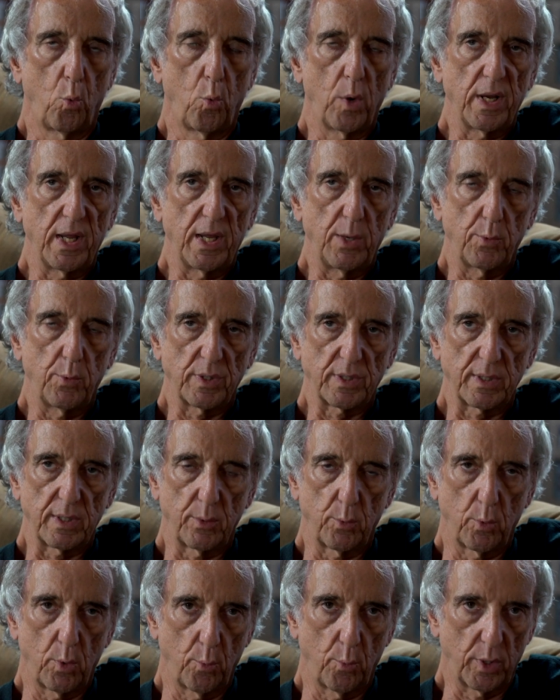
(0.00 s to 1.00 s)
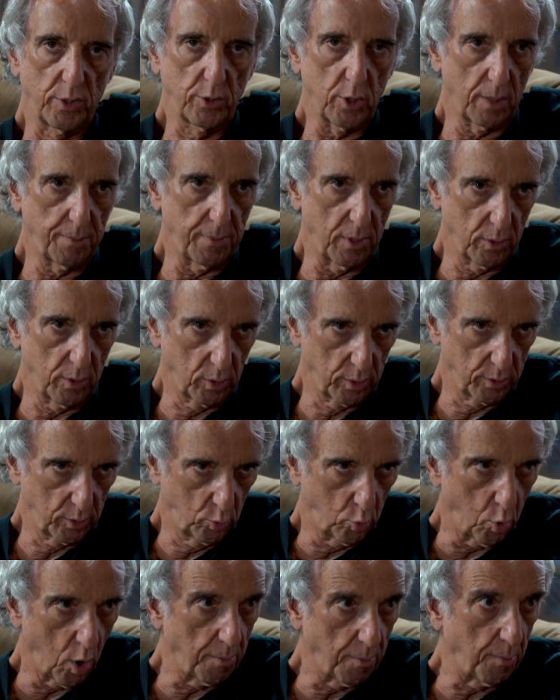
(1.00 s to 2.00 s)
When he was, we're talking about
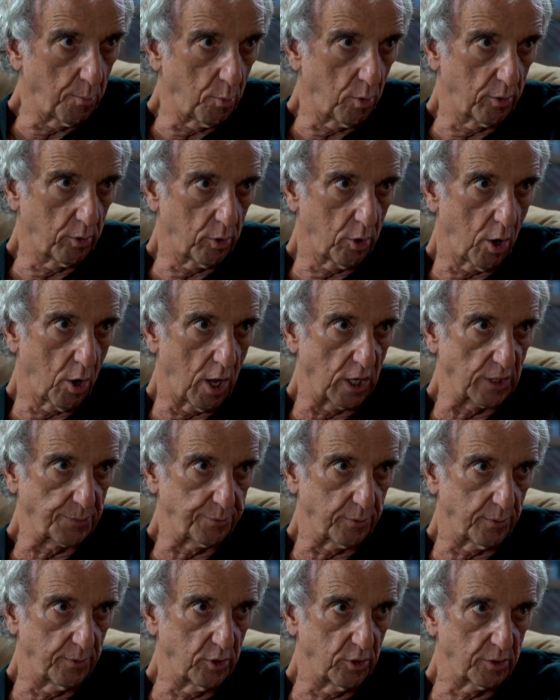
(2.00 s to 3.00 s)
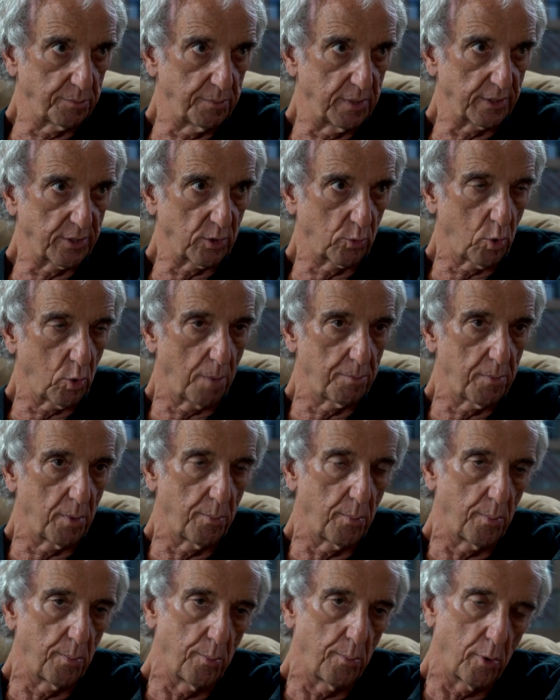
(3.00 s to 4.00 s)
Guam Memorial Hospital. He was admitted to Guam
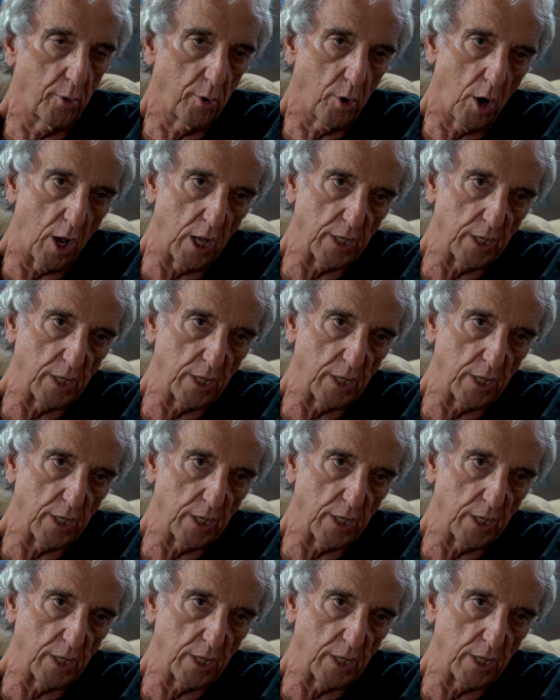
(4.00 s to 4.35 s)
Memorial